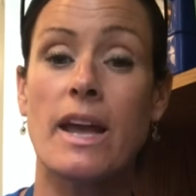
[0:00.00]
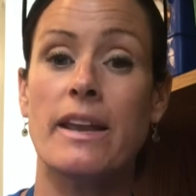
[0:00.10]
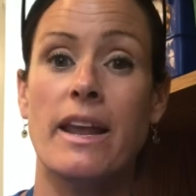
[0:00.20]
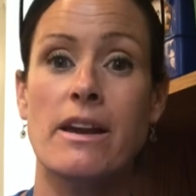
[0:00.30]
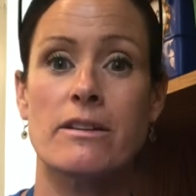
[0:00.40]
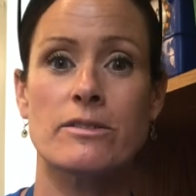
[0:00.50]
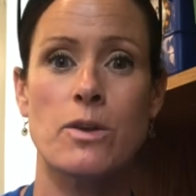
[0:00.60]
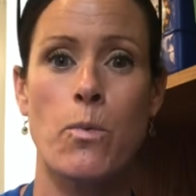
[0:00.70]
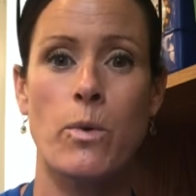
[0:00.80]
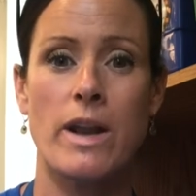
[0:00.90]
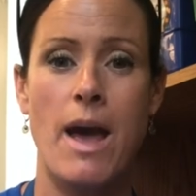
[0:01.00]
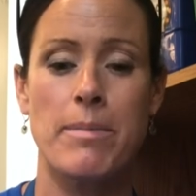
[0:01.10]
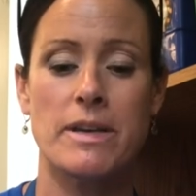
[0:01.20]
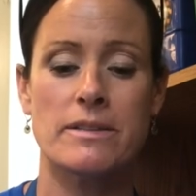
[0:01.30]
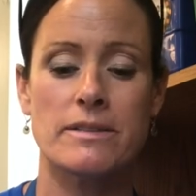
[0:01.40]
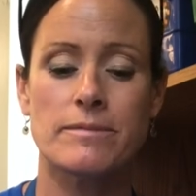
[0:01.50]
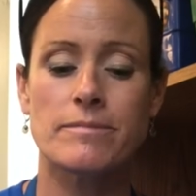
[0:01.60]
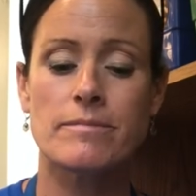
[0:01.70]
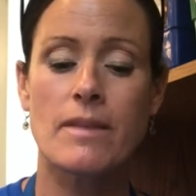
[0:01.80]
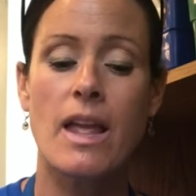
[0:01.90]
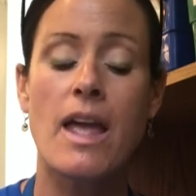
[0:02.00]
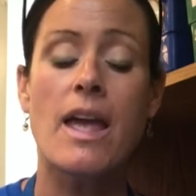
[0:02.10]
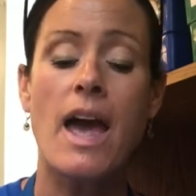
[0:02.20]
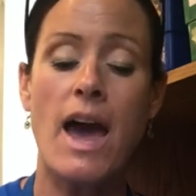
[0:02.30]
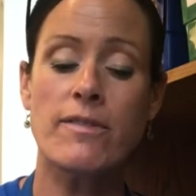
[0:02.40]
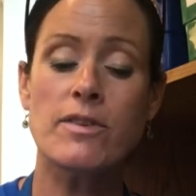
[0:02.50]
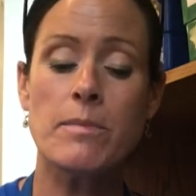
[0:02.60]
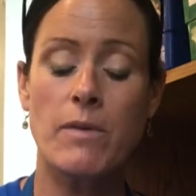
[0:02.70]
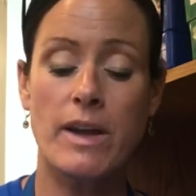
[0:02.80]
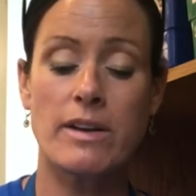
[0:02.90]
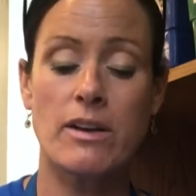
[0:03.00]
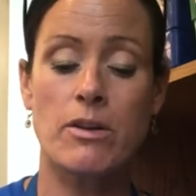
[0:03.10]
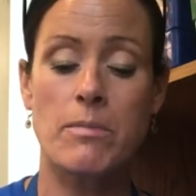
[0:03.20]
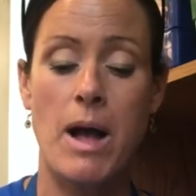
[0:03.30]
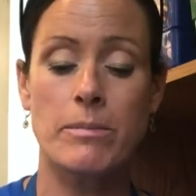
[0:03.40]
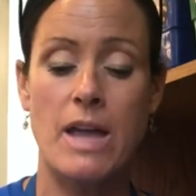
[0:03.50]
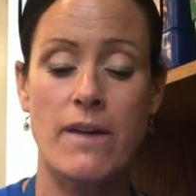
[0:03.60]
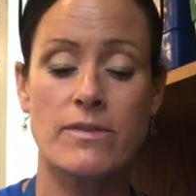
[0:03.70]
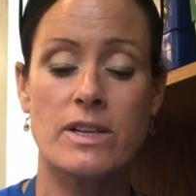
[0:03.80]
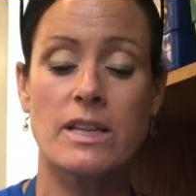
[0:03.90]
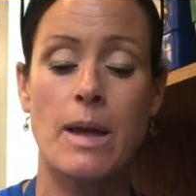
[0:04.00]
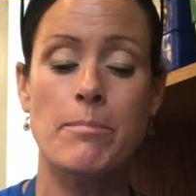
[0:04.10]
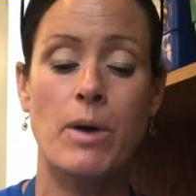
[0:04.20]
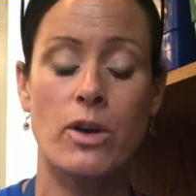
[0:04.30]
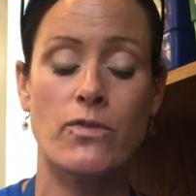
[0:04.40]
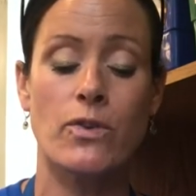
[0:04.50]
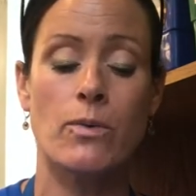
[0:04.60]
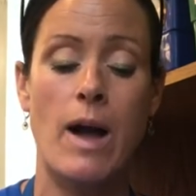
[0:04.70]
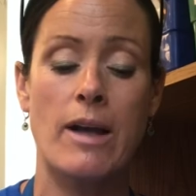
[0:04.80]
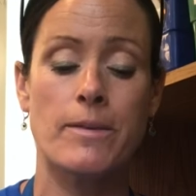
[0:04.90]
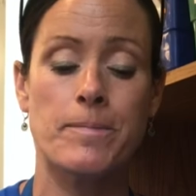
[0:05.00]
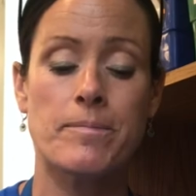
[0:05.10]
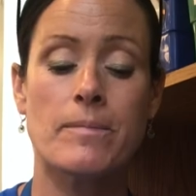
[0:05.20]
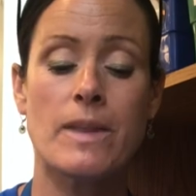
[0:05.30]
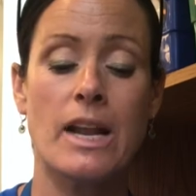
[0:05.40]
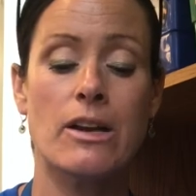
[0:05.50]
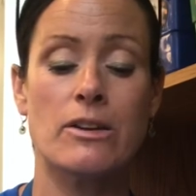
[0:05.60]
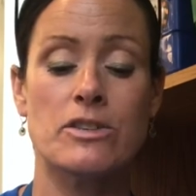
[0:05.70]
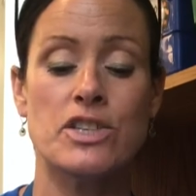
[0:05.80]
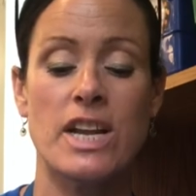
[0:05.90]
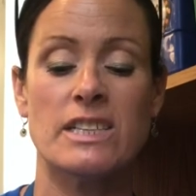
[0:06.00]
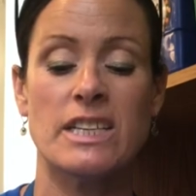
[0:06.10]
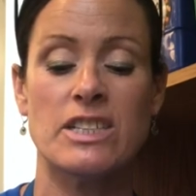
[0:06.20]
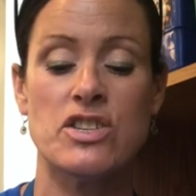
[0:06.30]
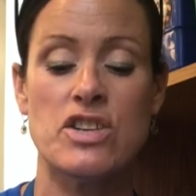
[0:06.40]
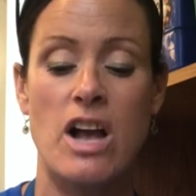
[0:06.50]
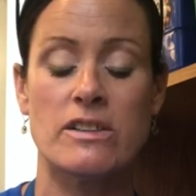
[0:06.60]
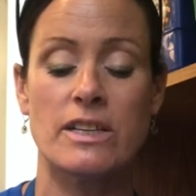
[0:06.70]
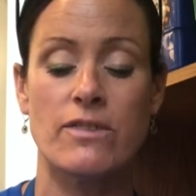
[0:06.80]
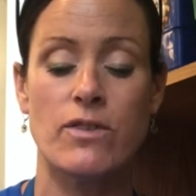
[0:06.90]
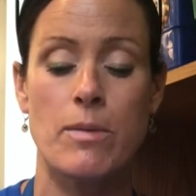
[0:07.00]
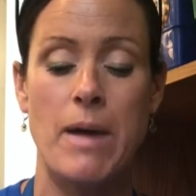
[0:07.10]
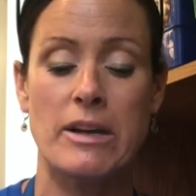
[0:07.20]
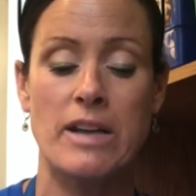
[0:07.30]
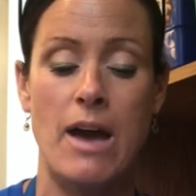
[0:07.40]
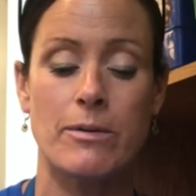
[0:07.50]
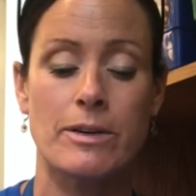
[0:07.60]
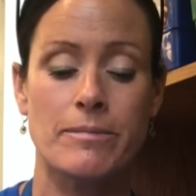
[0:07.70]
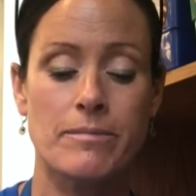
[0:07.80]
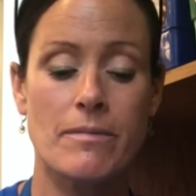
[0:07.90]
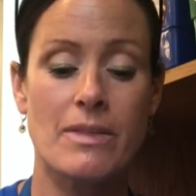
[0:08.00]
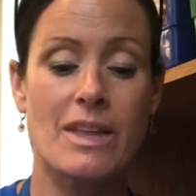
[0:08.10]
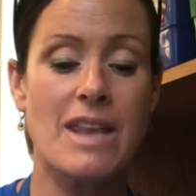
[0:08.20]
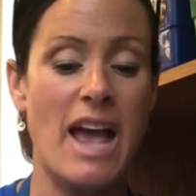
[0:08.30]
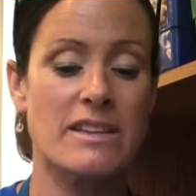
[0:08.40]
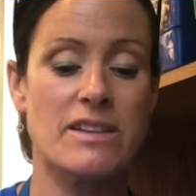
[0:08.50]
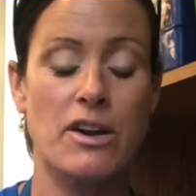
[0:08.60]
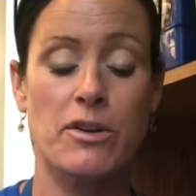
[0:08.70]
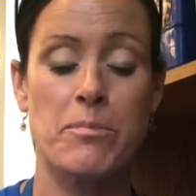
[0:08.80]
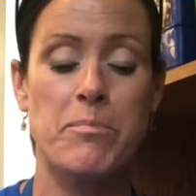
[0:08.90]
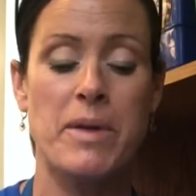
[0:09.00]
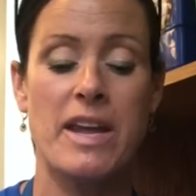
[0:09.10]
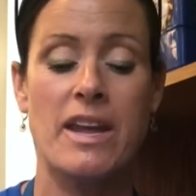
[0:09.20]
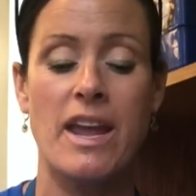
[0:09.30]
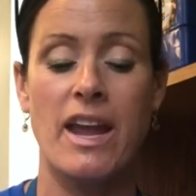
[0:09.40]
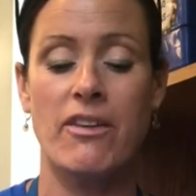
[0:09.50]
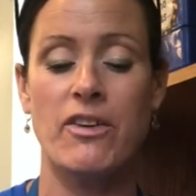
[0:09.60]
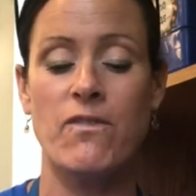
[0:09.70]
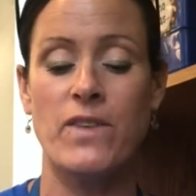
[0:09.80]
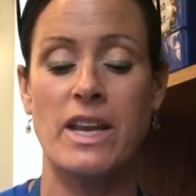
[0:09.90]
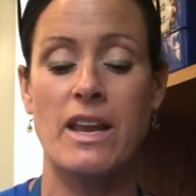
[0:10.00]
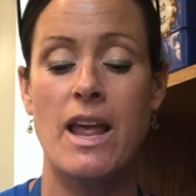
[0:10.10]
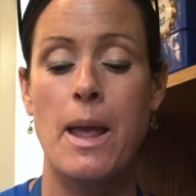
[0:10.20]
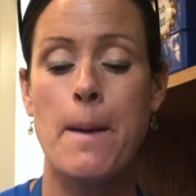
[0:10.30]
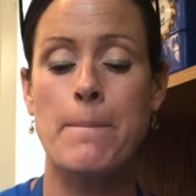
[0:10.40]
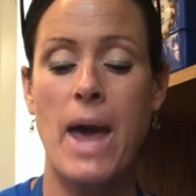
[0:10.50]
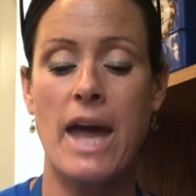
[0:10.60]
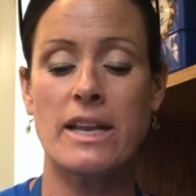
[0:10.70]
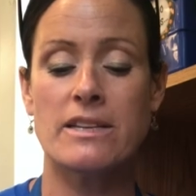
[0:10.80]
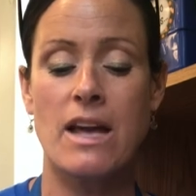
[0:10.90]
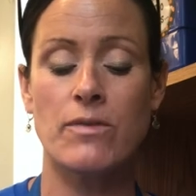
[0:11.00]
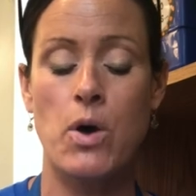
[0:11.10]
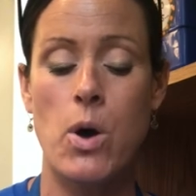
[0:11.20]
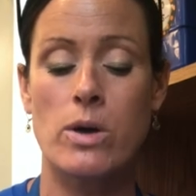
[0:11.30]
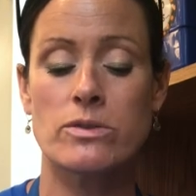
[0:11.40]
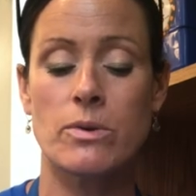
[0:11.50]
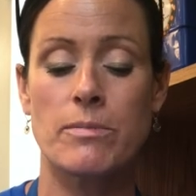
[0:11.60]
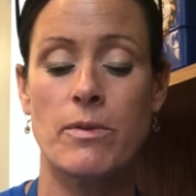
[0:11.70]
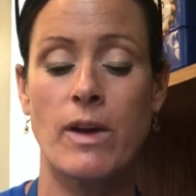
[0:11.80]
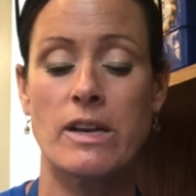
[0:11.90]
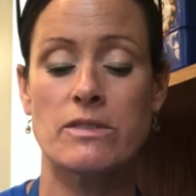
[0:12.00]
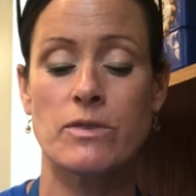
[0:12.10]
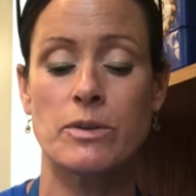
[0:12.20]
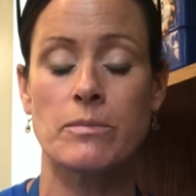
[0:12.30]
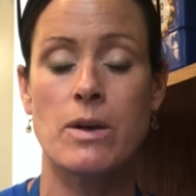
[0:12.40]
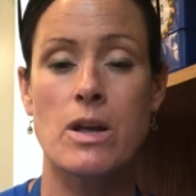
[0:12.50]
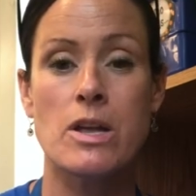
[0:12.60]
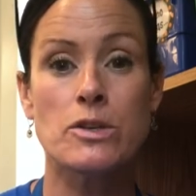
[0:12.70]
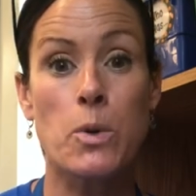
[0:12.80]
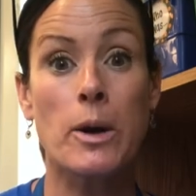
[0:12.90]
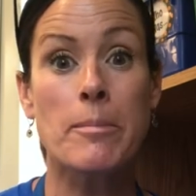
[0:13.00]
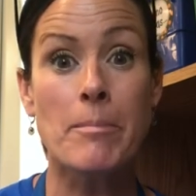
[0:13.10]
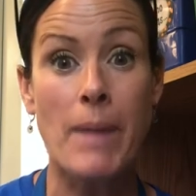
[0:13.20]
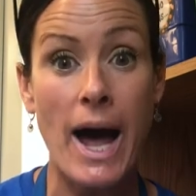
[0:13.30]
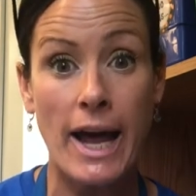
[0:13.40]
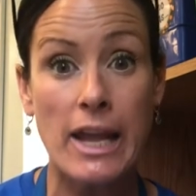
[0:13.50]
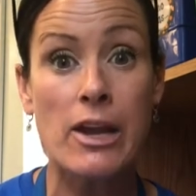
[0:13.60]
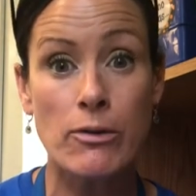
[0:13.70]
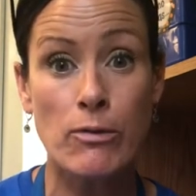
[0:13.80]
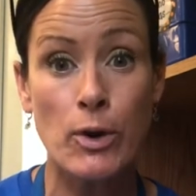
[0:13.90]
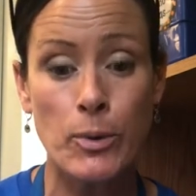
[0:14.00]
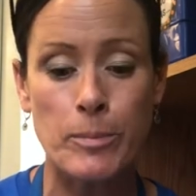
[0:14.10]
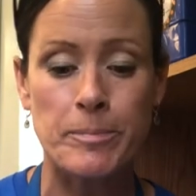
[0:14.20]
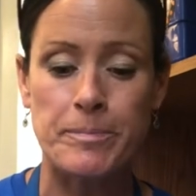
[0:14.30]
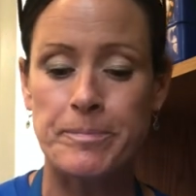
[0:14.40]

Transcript: And here's what happened. After Miranda and her mom left, Clem barked for a while. Then I heard jiggling and joggling for about an hour. Next, I heard big, hairy feet padding down the hall toward Miranda's room. Toward my room.